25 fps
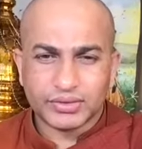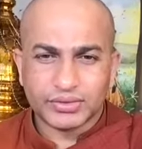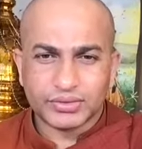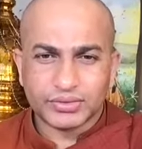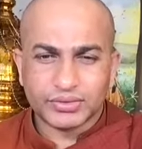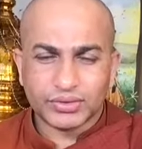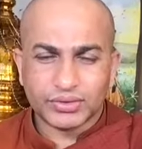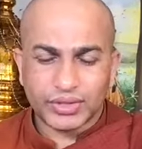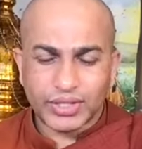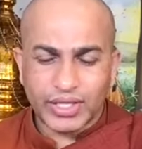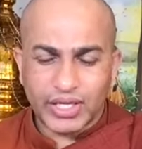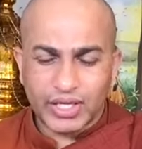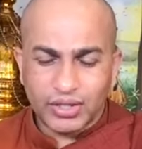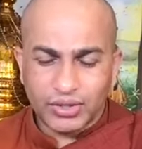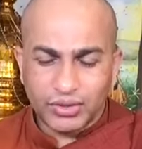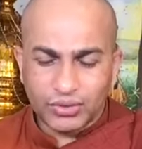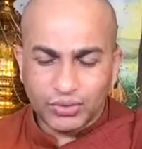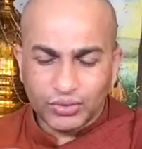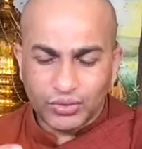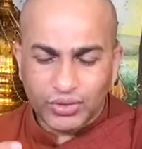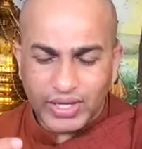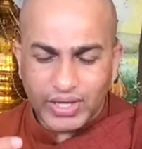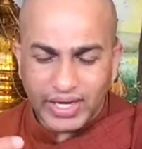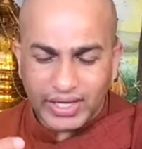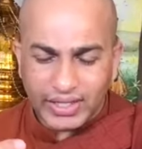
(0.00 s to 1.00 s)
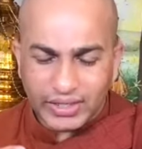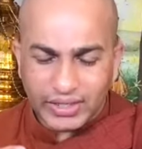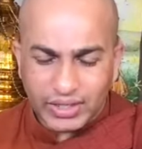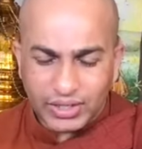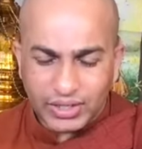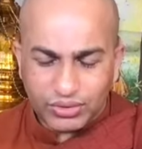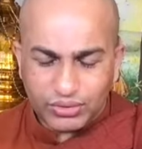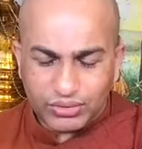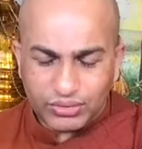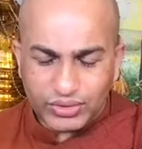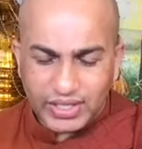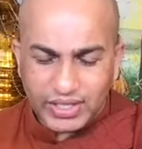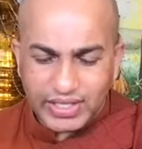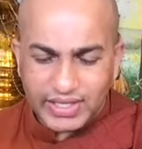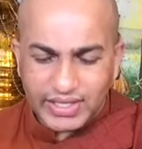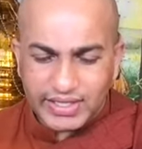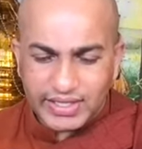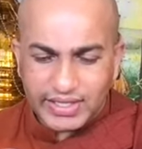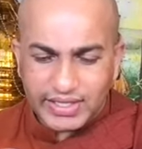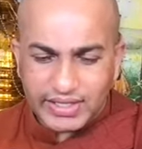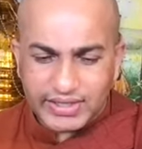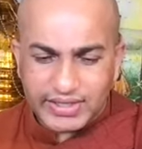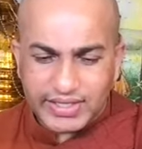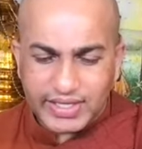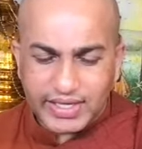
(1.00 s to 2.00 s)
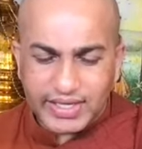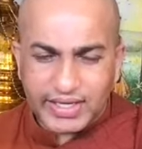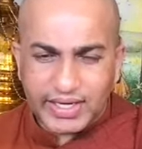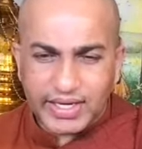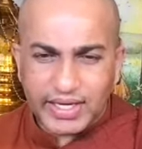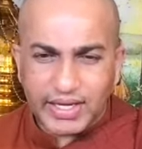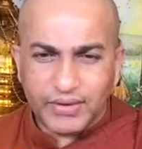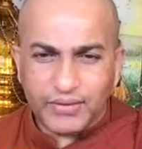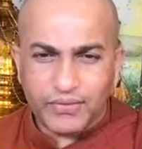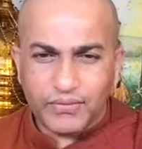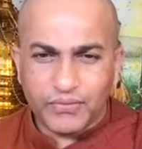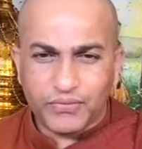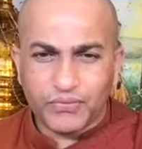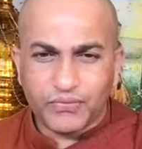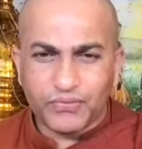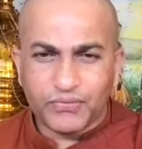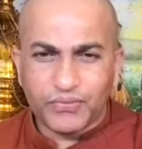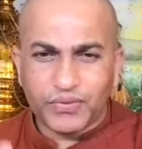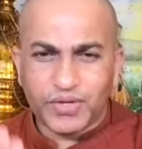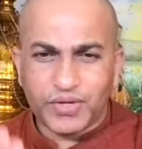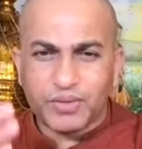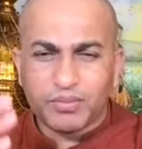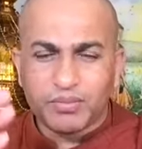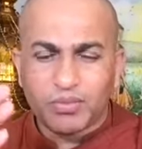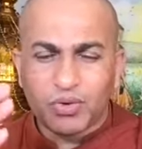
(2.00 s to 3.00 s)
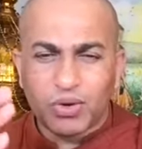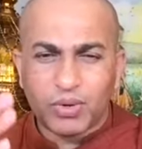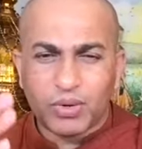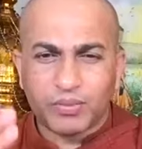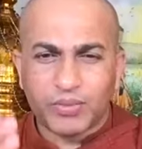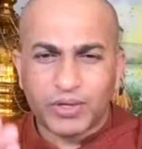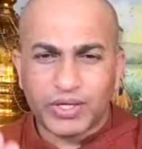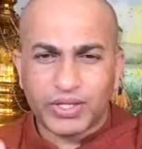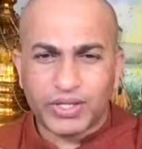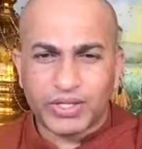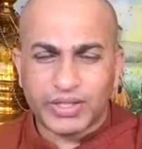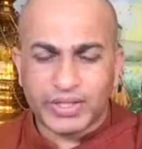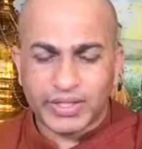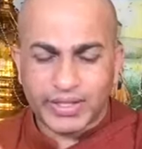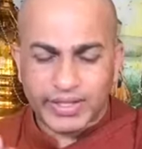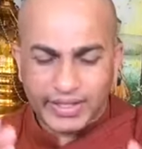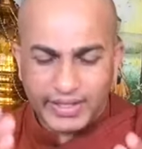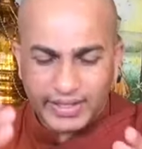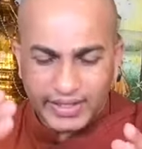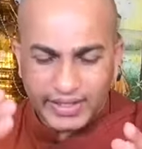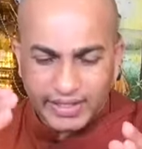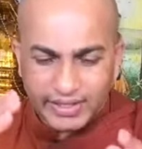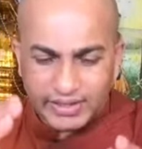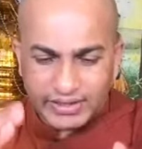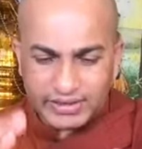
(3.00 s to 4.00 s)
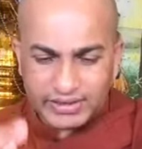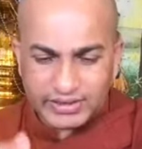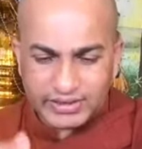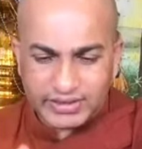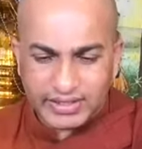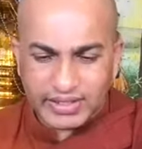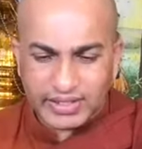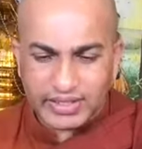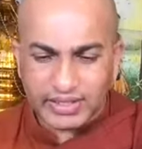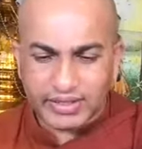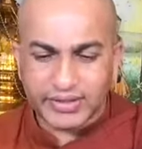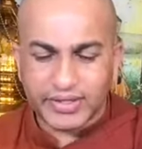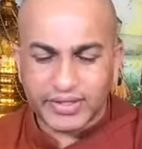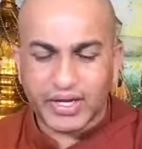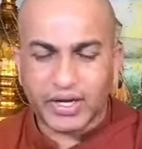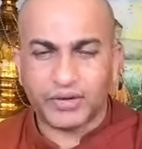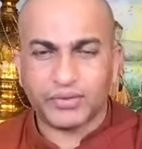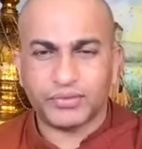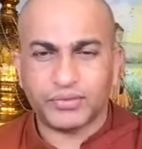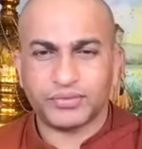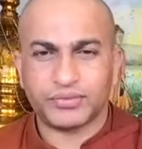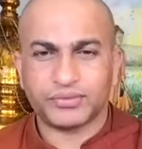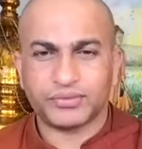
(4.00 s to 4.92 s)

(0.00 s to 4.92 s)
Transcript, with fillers: So then you get into the each and every moment and settle down.